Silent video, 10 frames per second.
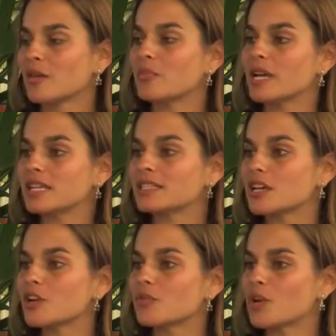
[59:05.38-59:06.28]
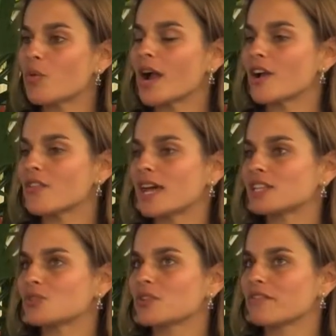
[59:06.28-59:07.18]
but it's going to require
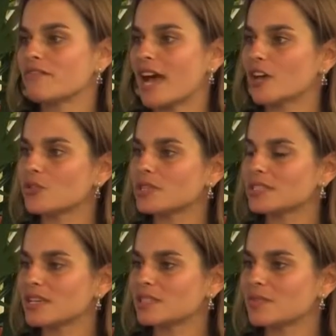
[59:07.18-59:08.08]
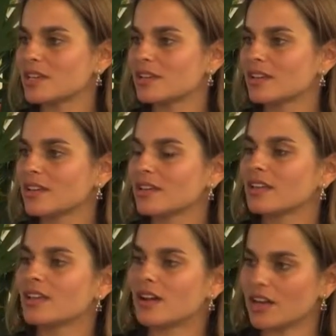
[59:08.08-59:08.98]
that sort of value assessment
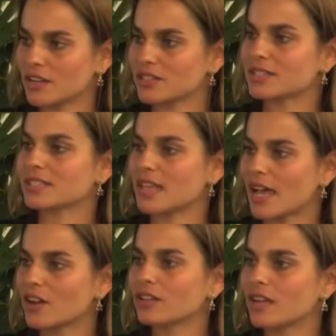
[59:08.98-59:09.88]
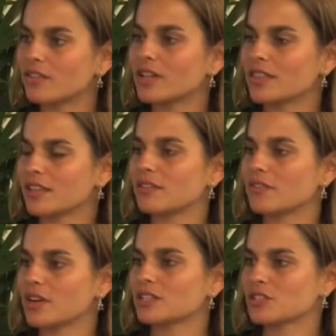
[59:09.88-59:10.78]
on a societal level, I think,
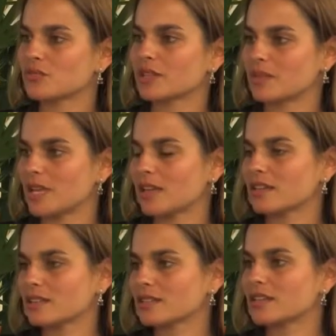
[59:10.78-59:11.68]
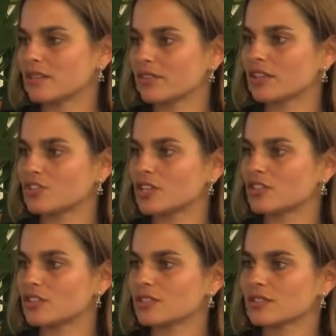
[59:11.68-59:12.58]
for us to really make significant
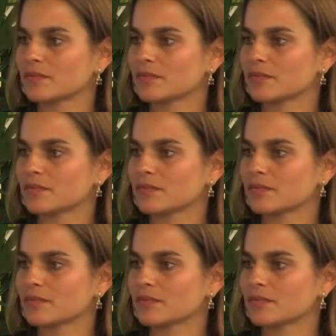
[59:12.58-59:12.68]
changes.